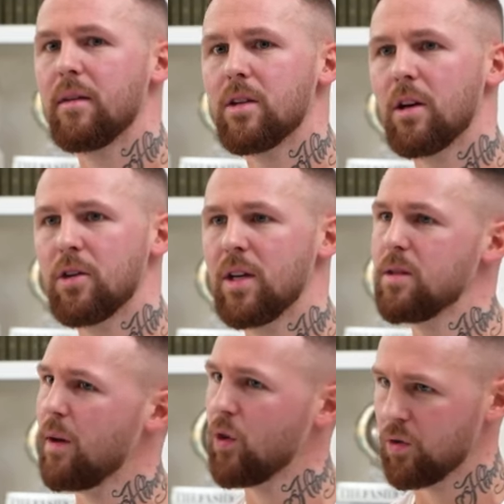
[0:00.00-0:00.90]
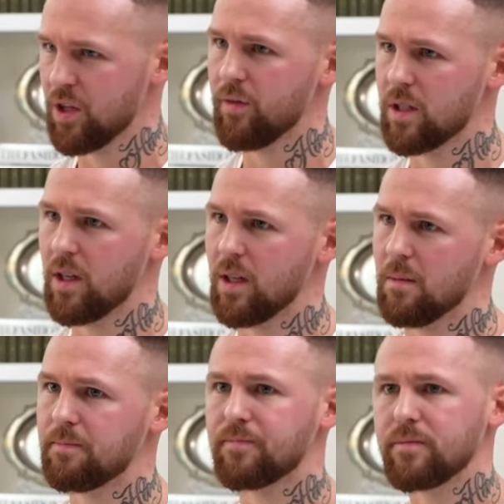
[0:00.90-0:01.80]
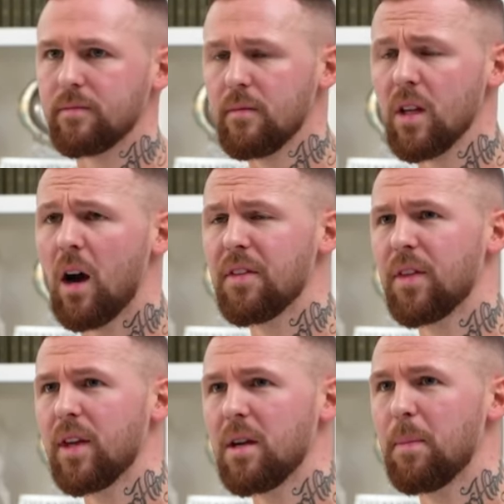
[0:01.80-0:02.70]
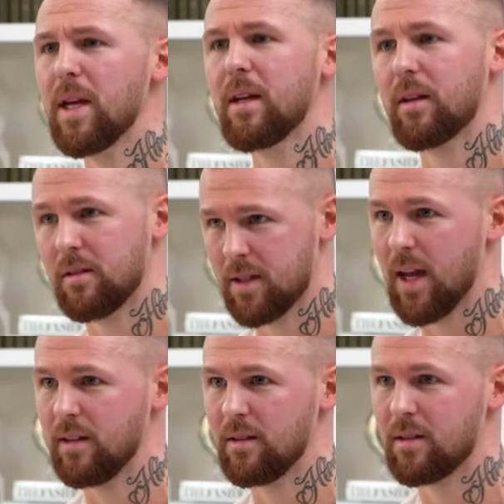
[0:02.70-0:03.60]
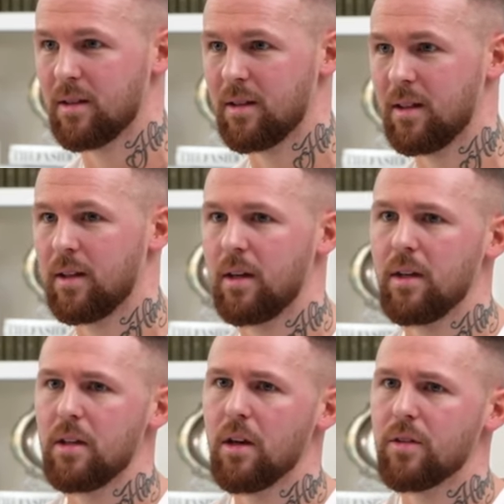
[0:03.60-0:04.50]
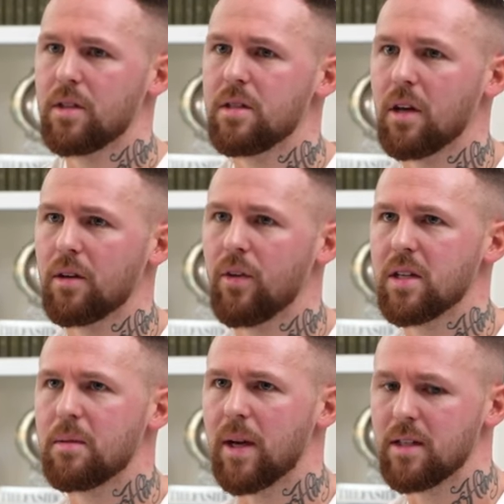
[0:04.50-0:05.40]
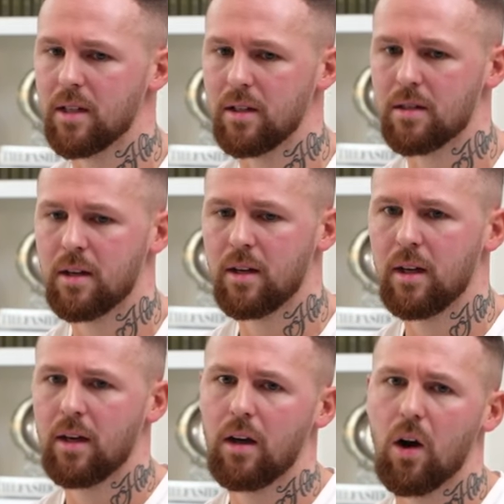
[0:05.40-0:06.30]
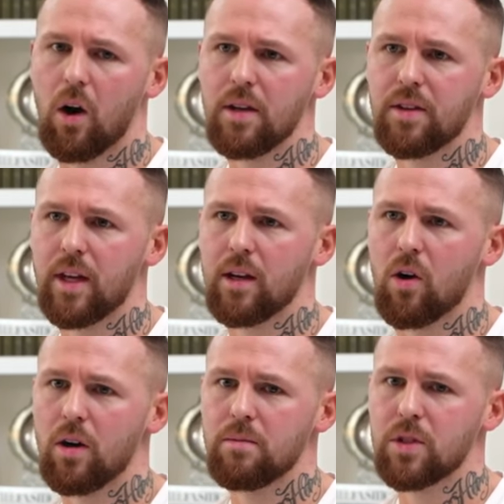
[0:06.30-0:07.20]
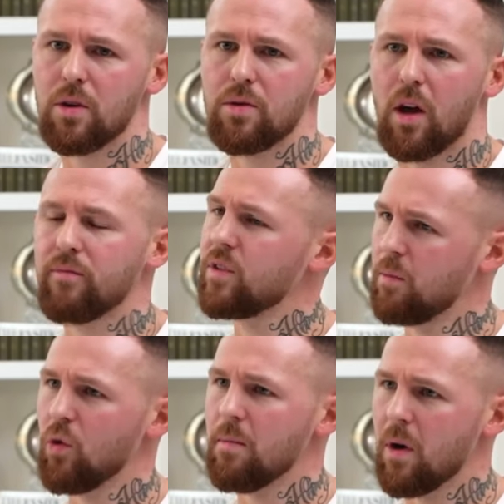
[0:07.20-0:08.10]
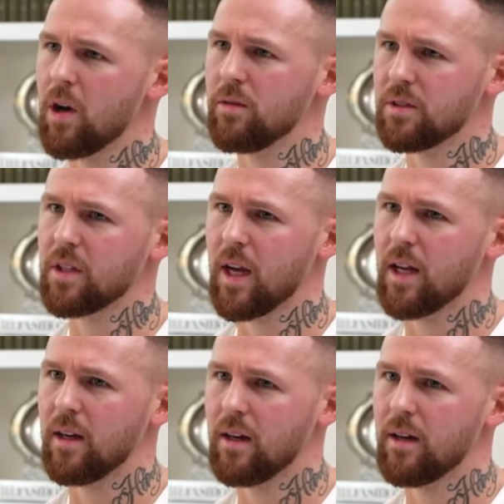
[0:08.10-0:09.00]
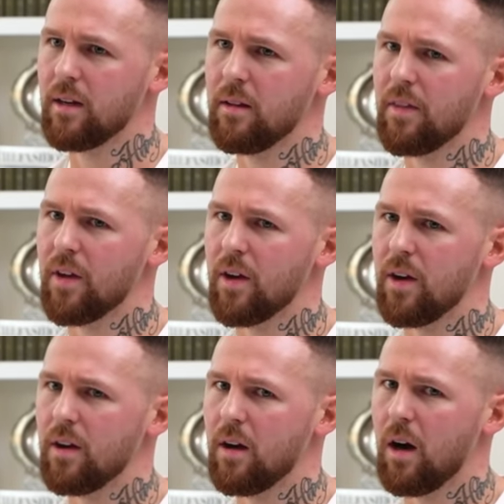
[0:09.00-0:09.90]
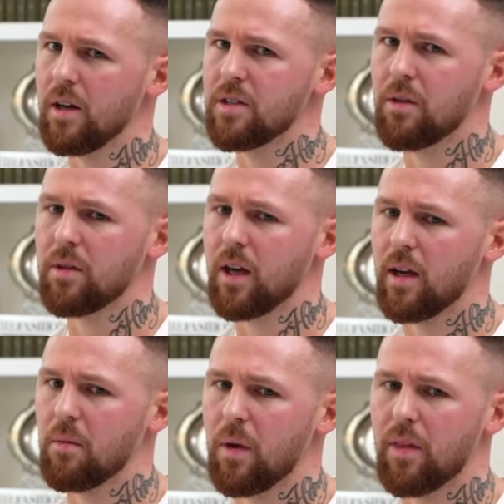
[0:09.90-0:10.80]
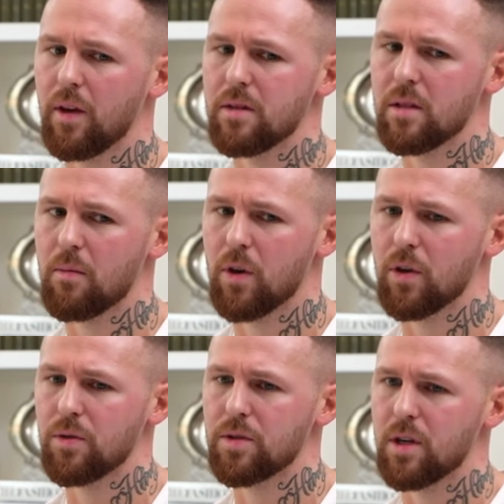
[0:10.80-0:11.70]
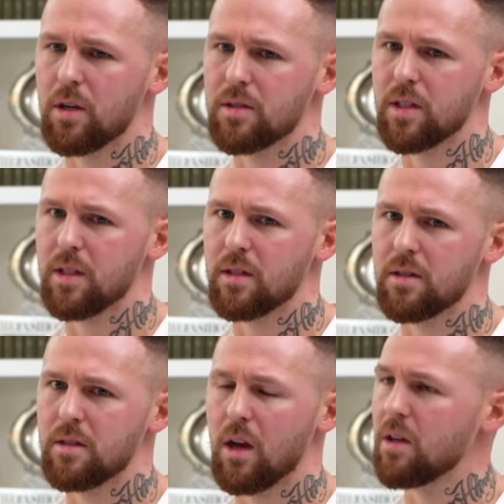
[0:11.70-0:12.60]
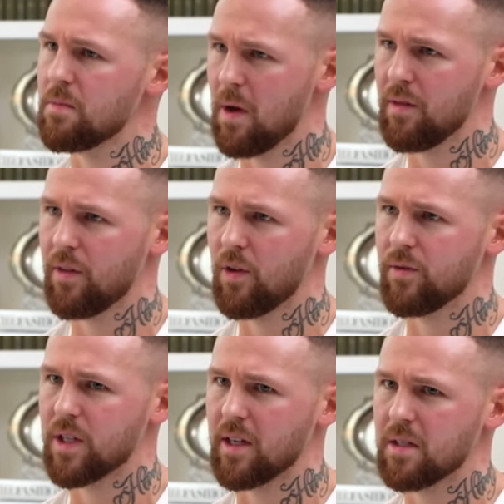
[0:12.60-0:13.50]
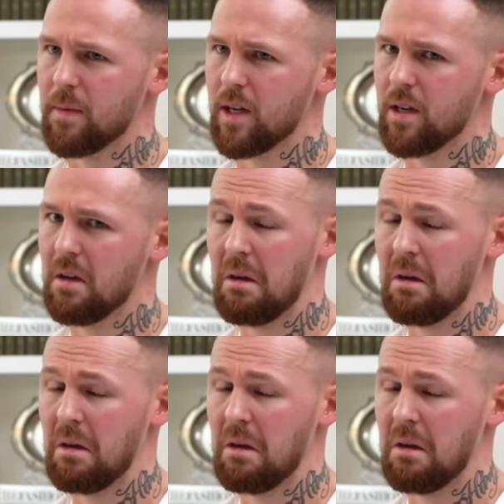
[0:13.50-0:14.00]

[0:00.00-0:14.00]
You know, you need to have longevity. I think being content, you know, this is underestimated. I think I'm so comfortable in my own skin that I don't care whether someone who started last month overtakes me.